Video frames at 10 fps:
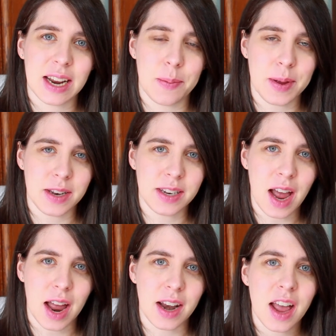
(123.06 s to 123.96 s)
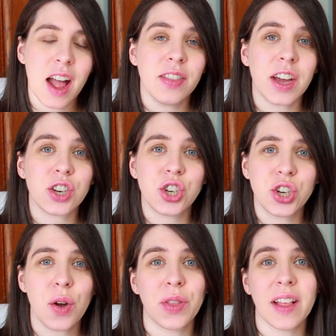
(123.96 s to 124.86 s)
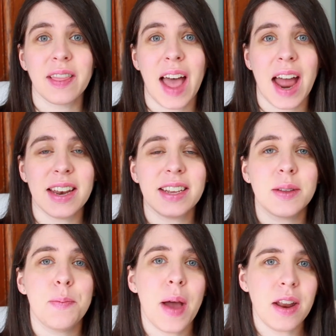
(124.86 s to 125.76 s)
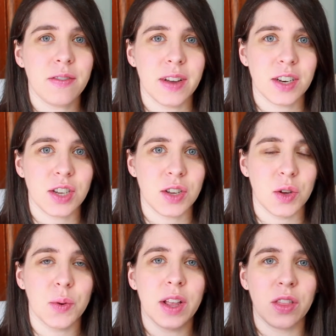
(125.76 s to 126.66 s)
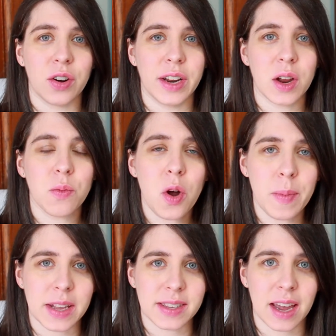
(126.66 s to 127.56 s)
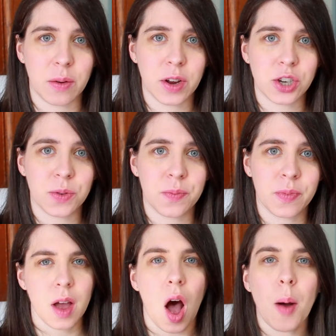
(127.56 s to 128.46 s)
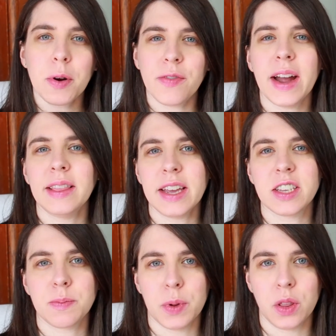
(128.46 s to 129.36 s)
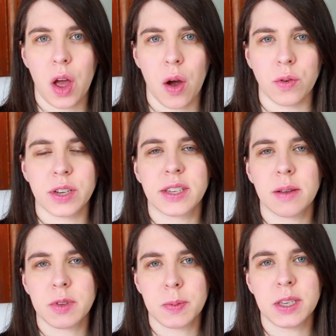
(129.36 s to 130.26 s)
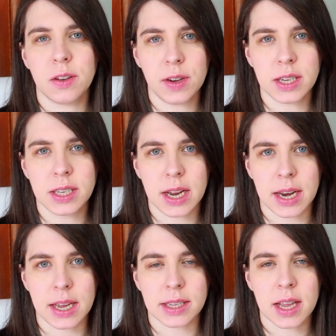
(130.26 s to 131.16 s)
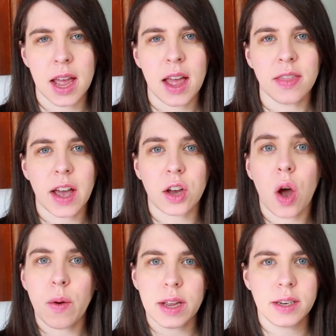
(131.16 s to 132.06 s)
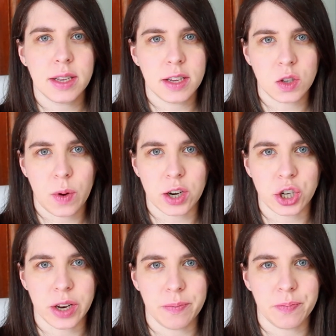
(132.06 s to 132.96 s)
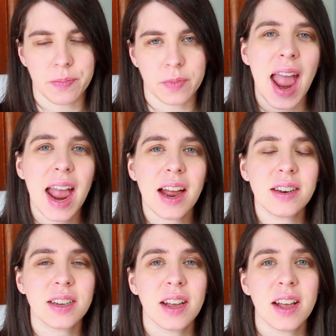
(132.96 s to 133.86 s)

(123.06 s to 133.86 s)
that have been done that show that Latin is a benefit to you in learning a Romance language? I'll provide links below to some specific studies that go into this question. And